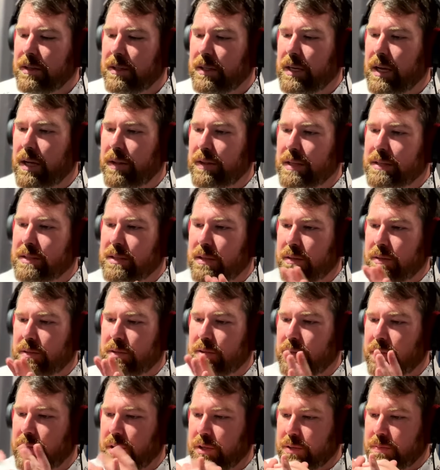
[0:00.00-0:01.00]
that's a little
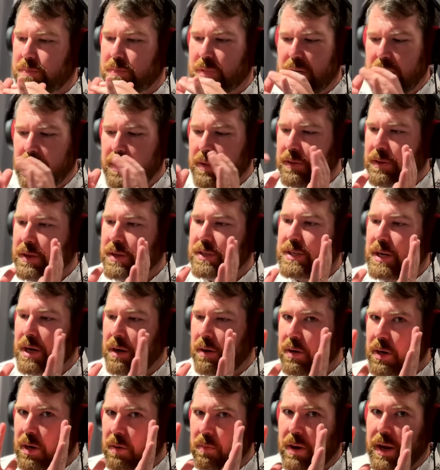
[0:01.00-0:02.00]
too close. This
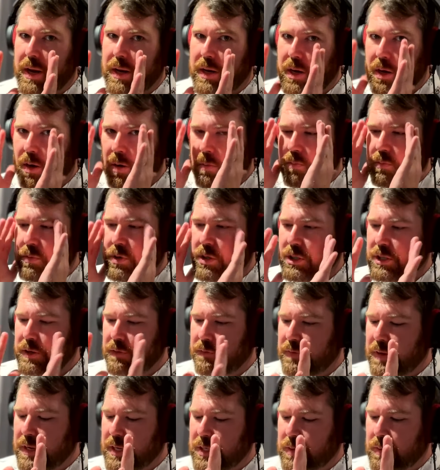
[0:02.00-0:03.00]
area right here, just your
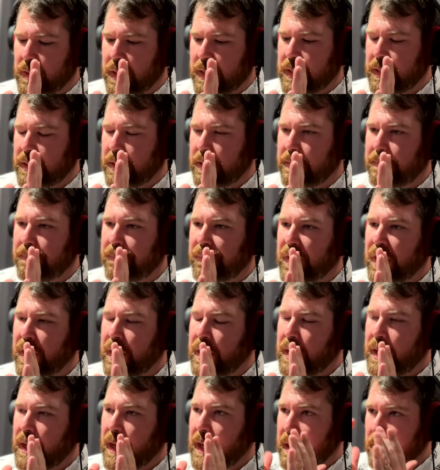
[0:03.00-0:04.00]
face right in it.
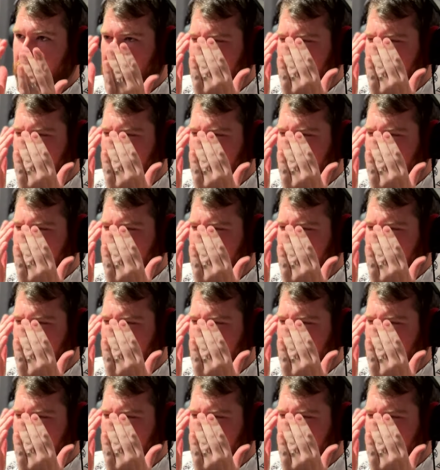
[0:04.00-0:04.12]
And what